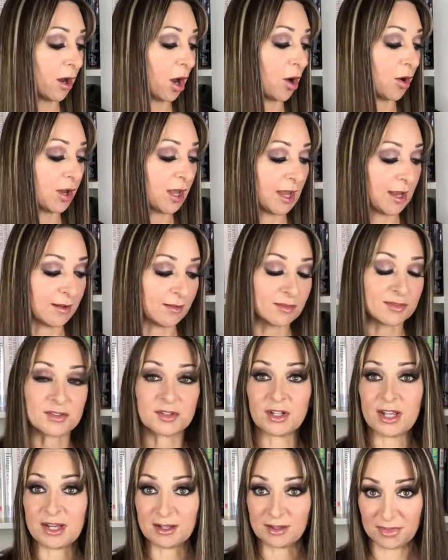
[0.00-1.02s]
Okay,
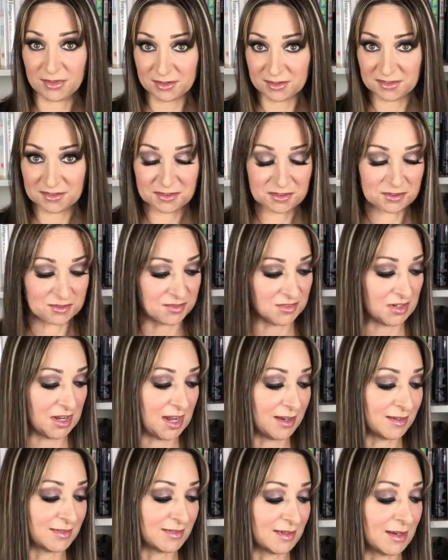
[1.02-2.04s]
so like in this student's
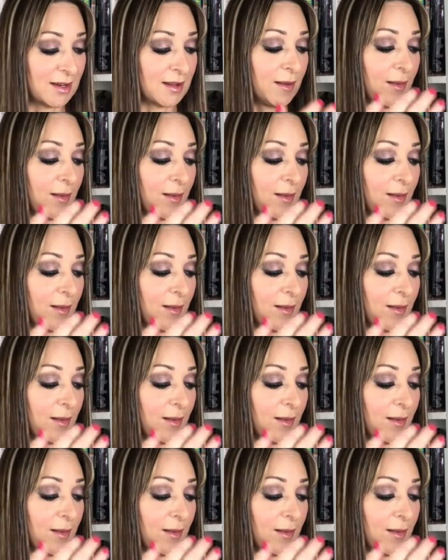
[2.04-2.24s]
case,